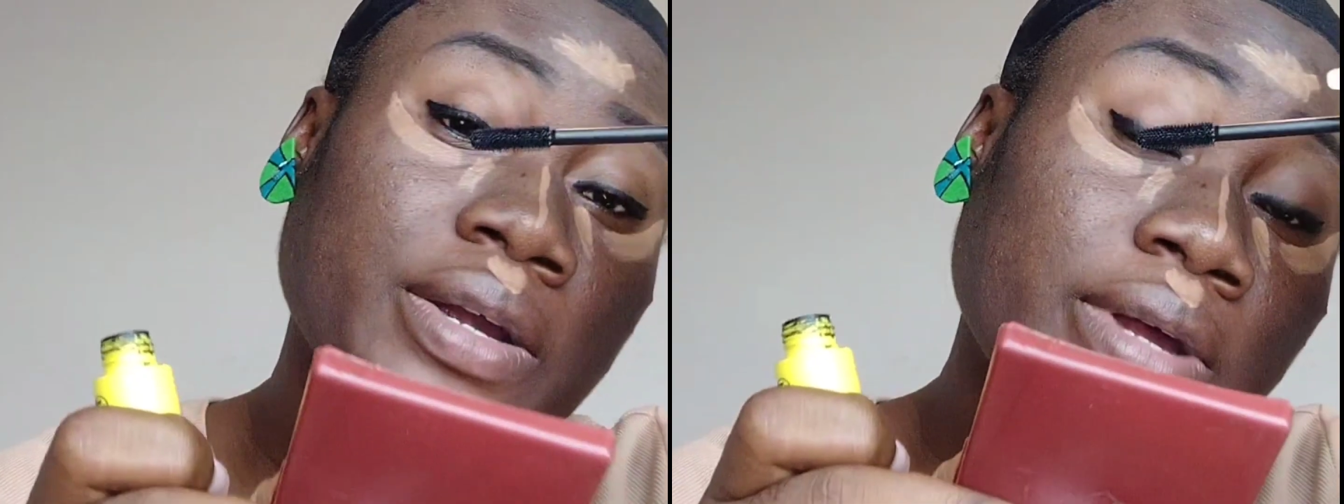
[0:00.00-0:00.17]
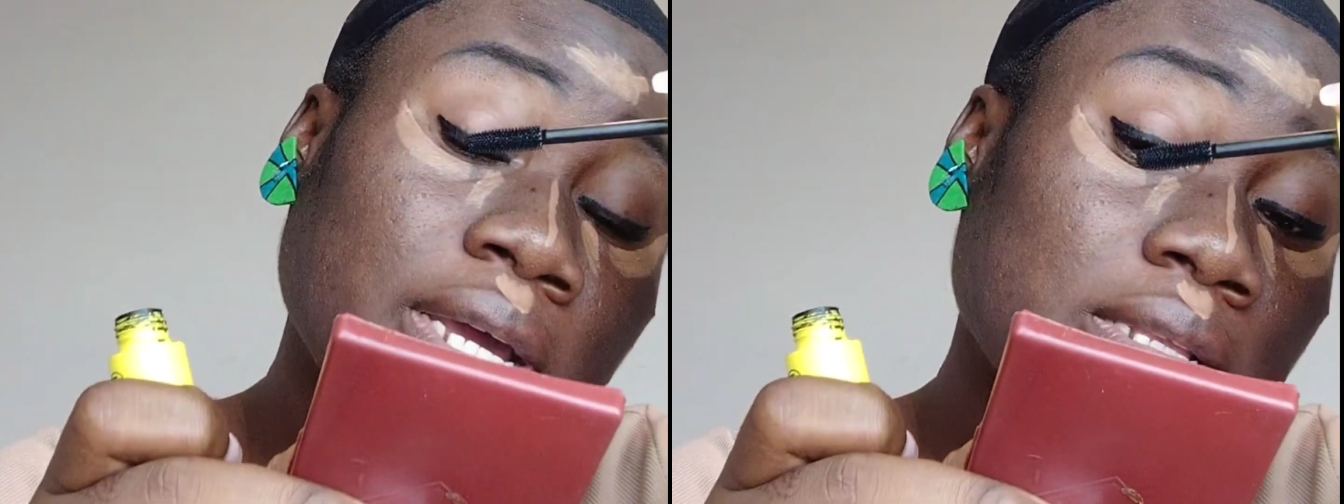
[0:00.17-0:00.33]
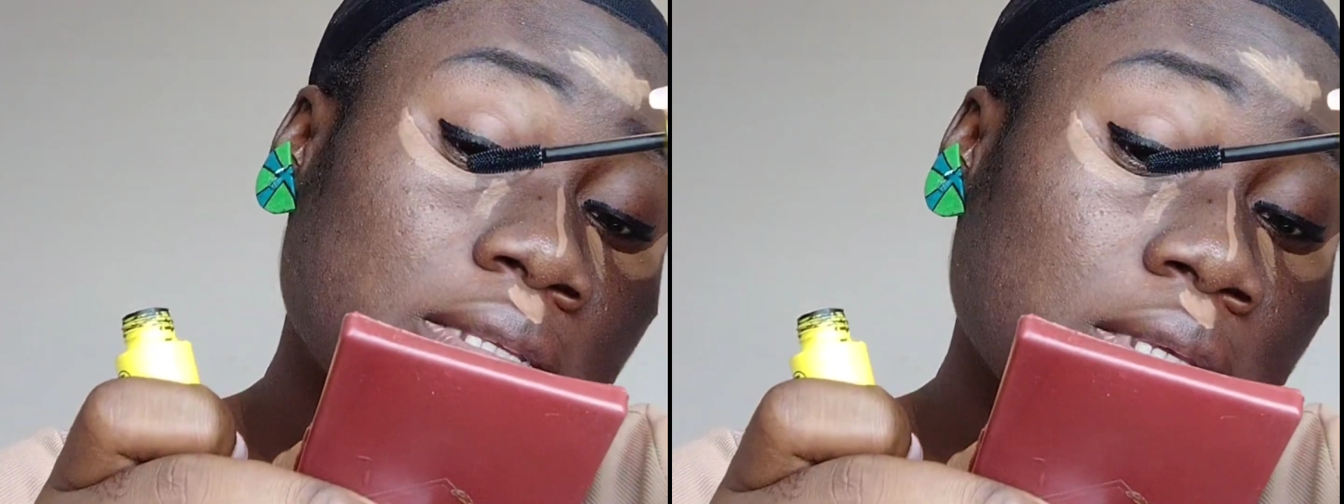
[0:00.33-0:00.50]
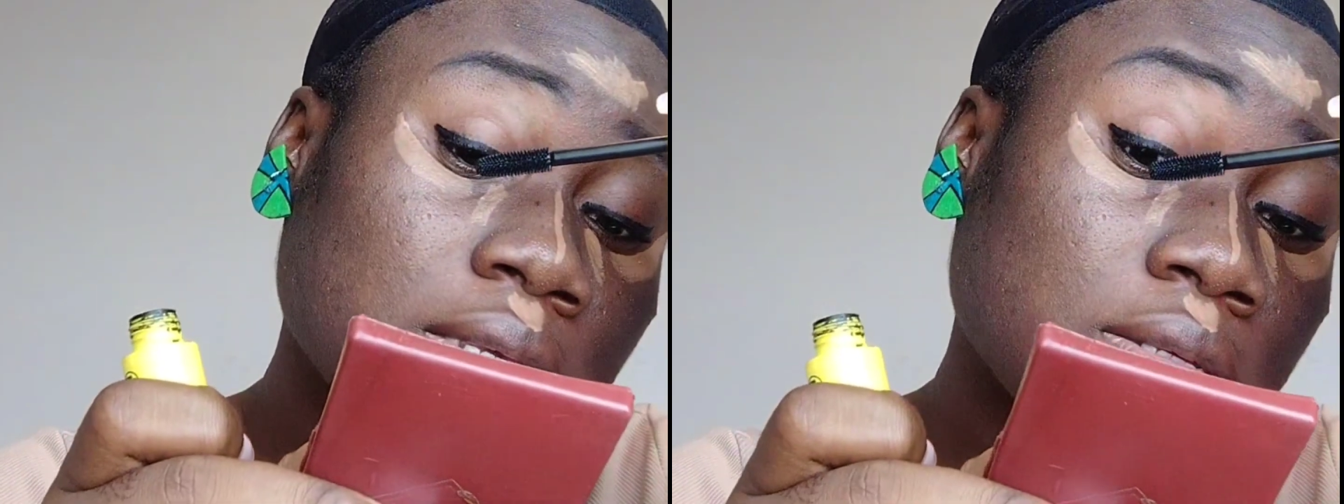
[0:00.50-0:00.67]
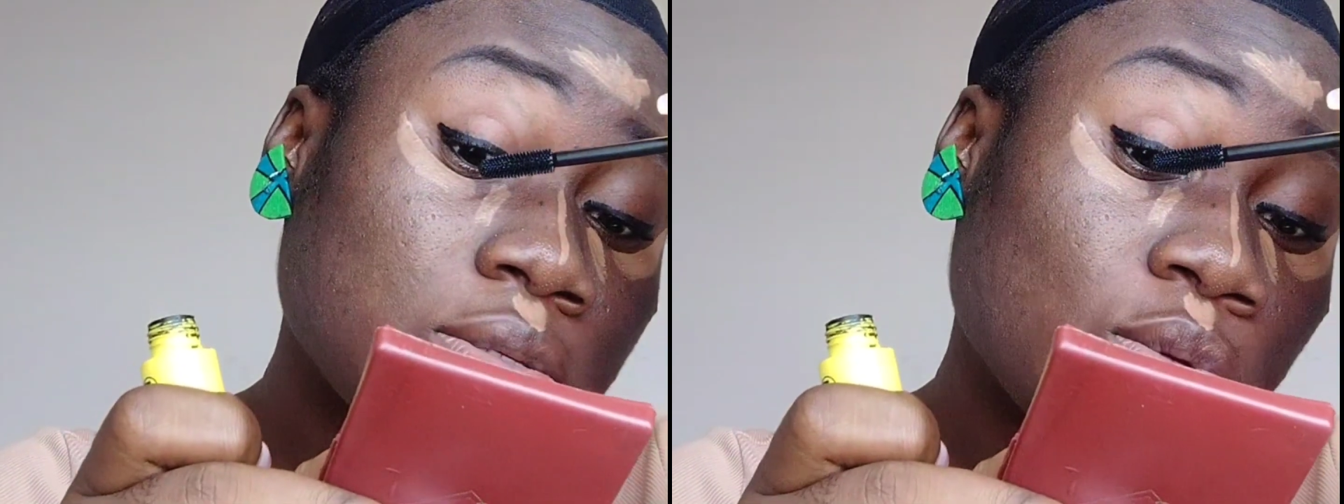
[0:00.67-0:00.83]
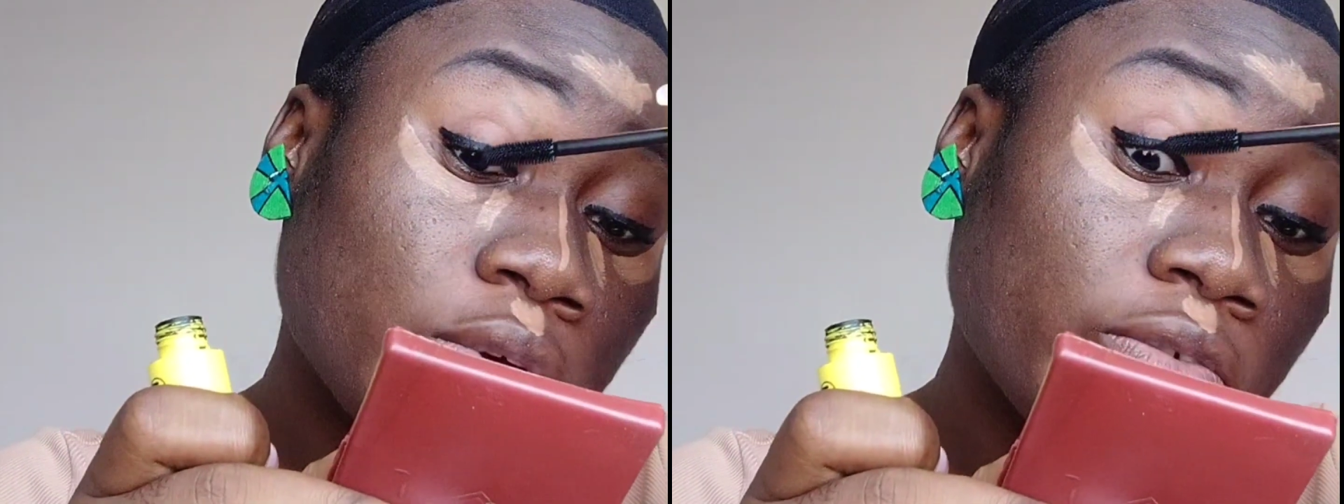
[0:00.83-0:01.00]
ride
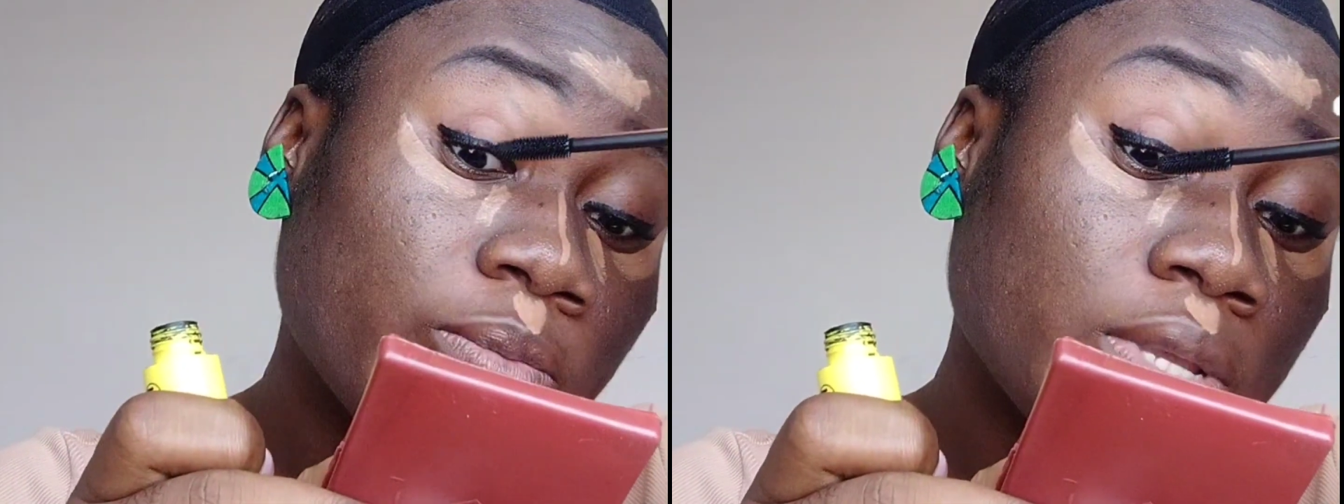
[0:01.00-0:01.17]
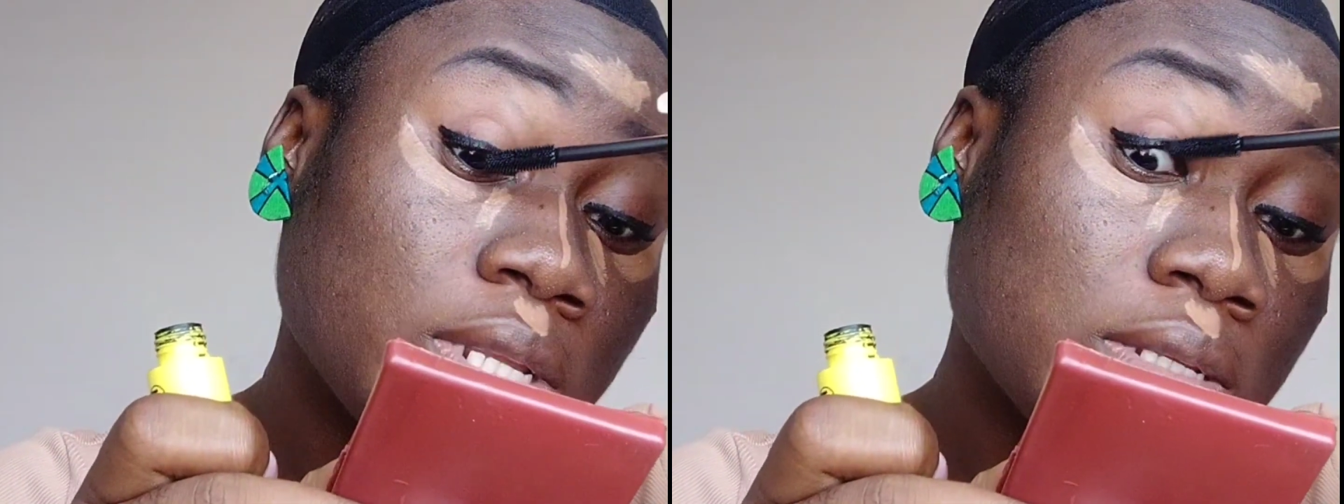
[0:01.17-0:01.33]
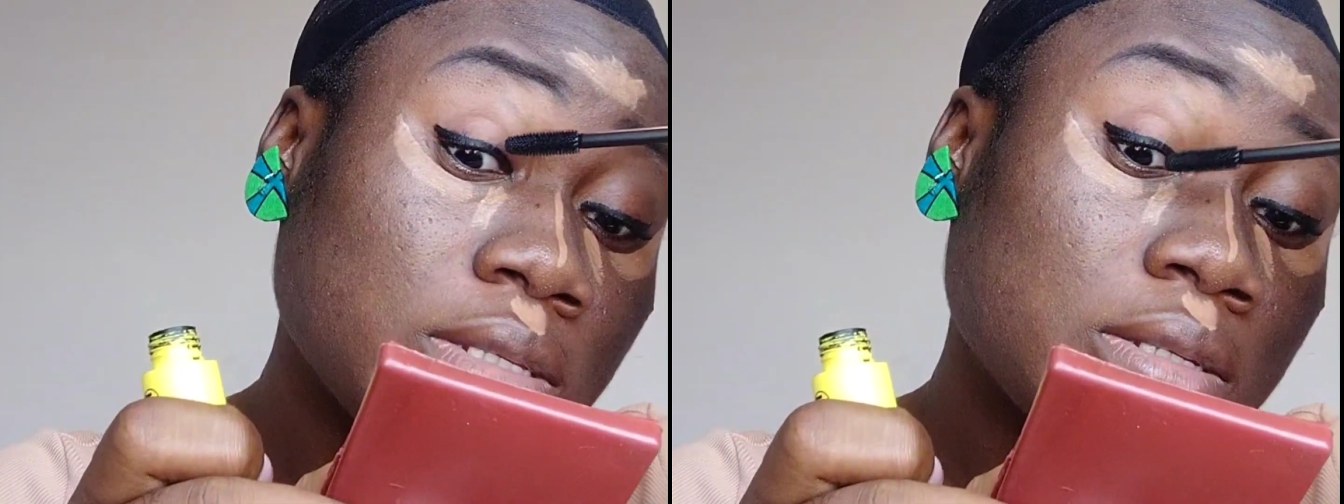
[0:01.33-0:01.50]
says 12 minutes,